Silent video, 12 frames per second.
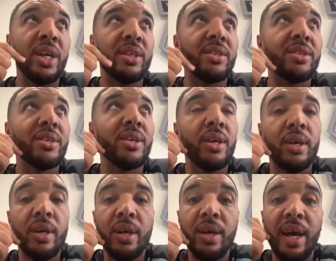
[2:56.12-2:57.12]
It was always,
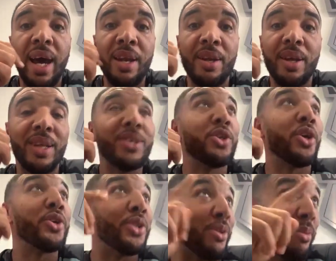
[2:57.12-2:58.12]
and
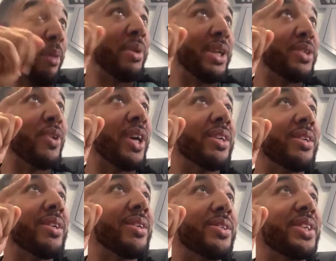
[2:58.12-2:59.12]
John, you can remember this,
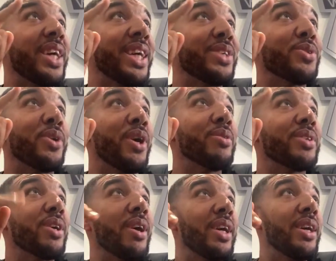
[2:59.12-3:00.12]
right? Just say yes or
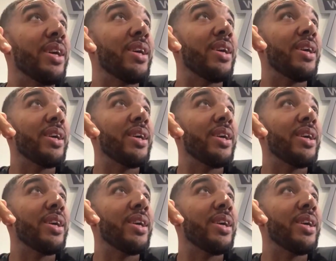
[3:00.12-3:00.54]
no, so Connie,